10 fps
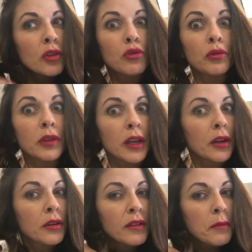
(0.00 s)
2
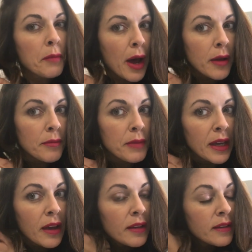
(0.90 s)
years, but
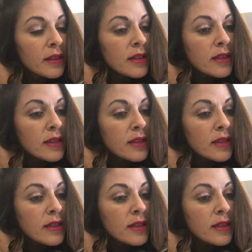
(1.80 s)
because